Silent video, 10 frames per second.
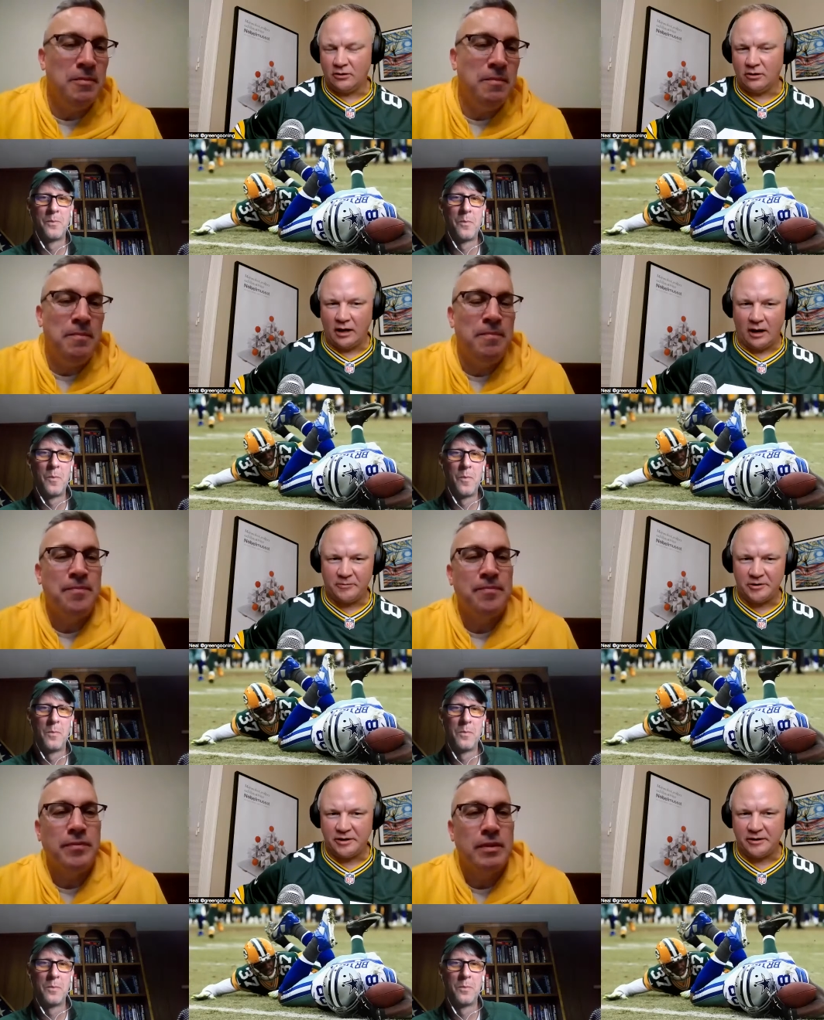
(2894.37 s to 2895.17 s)
Speaker 1: goal
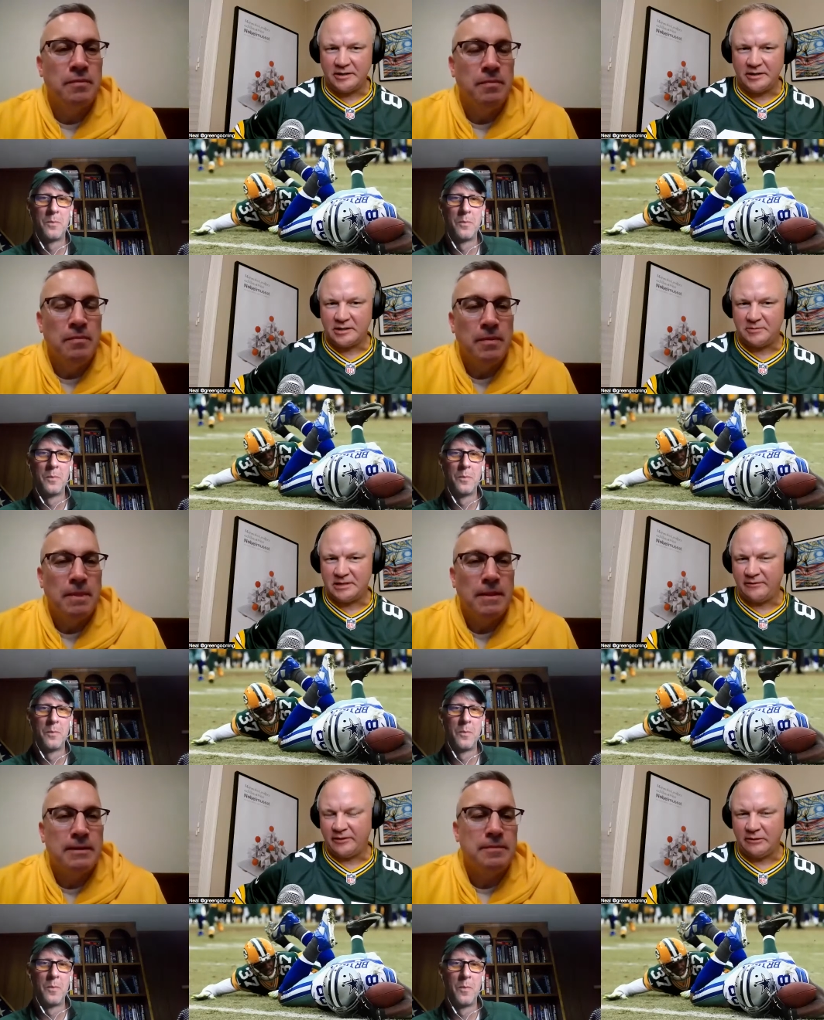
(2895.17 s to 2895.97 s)
opportunities. And
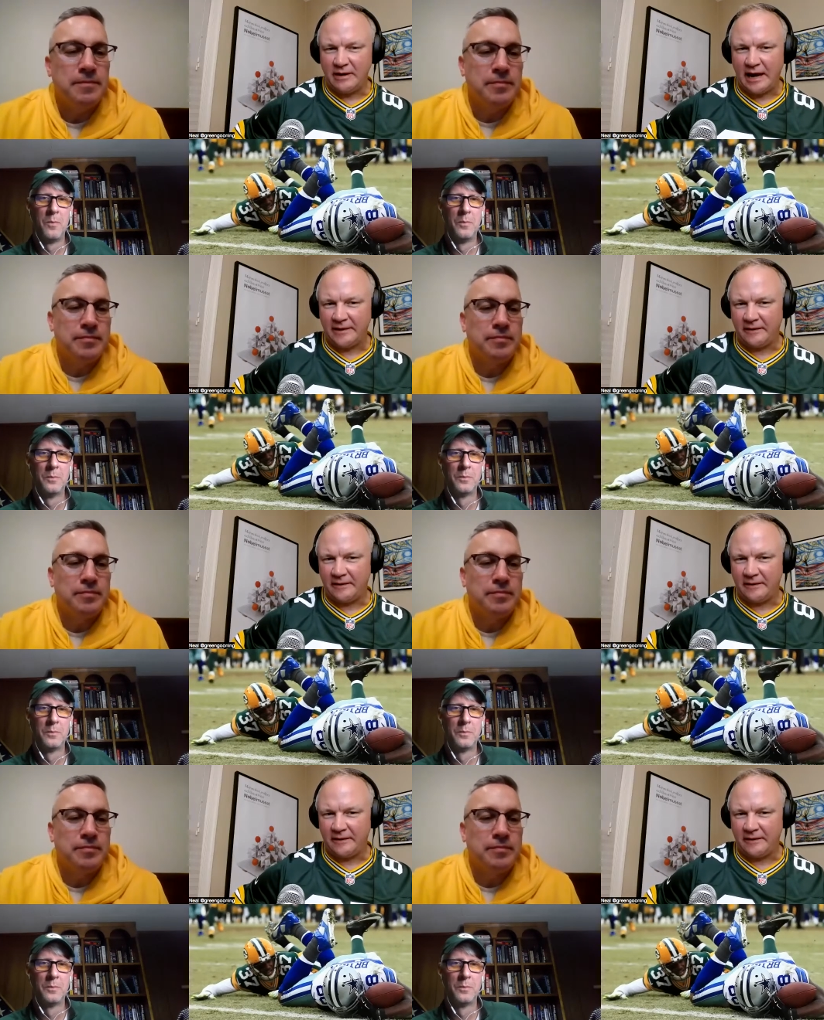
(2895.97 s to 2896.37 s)
specifically, we had